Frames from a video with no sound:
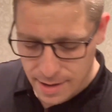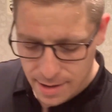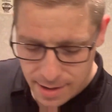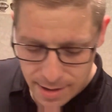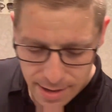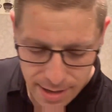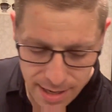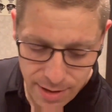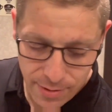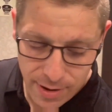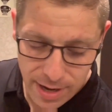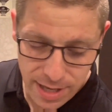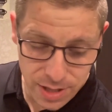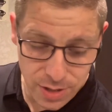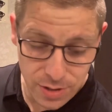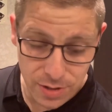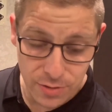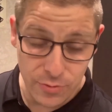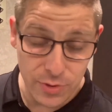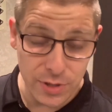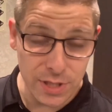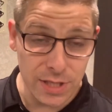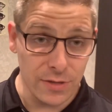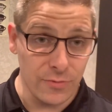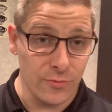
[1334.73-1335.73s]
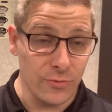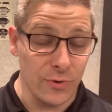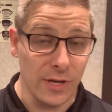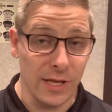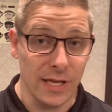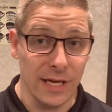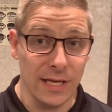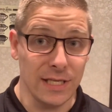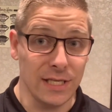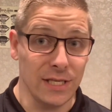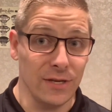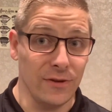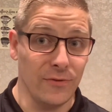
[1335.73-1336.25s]
Anyway, so it was a
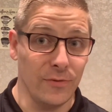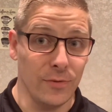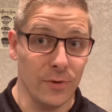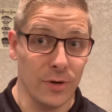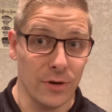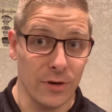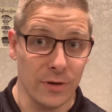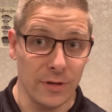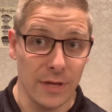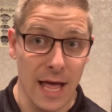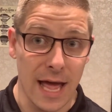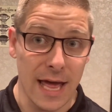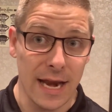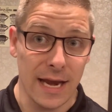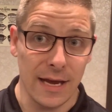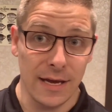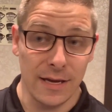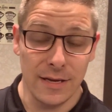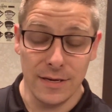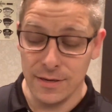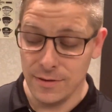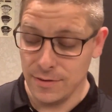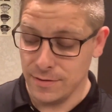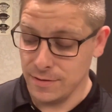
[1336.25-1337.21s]
really silver lining.